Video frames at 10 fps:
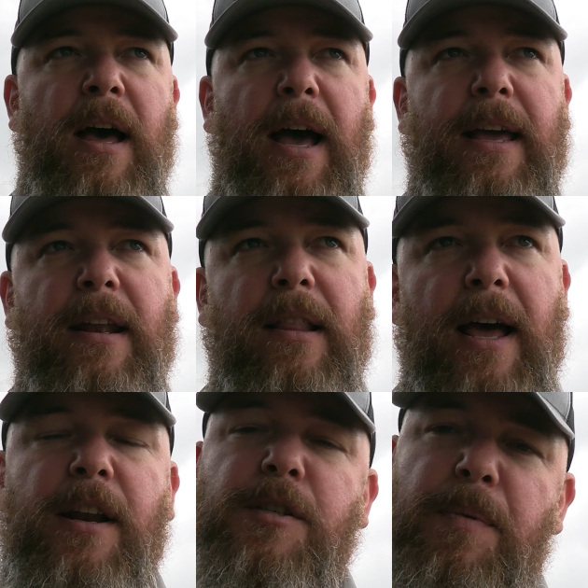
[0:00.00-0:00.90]
I get a
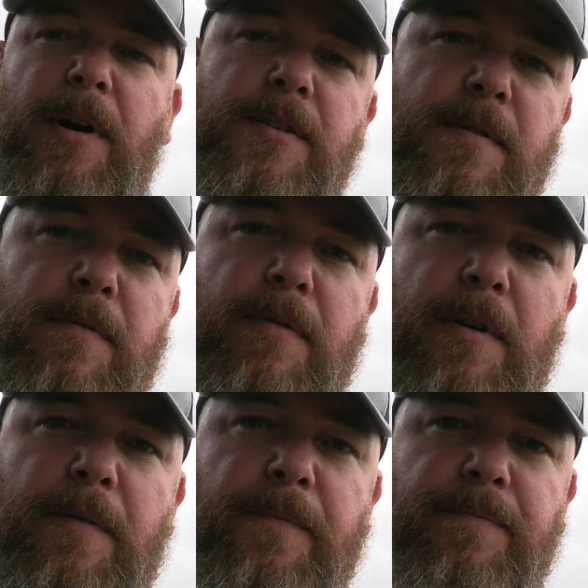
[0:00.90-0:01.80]
light experience of
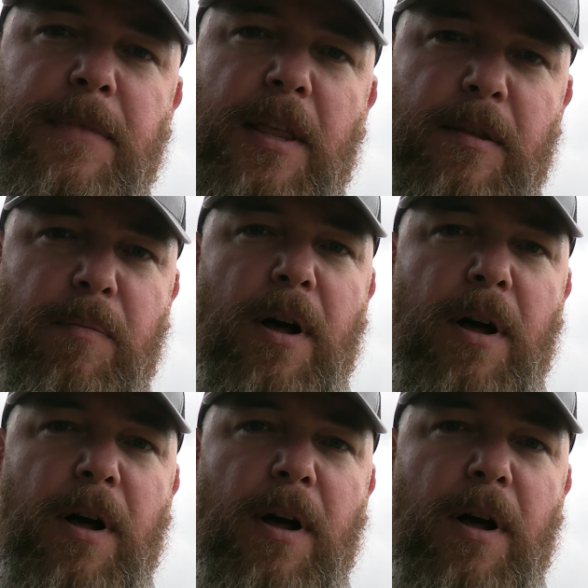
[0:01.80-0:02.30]
the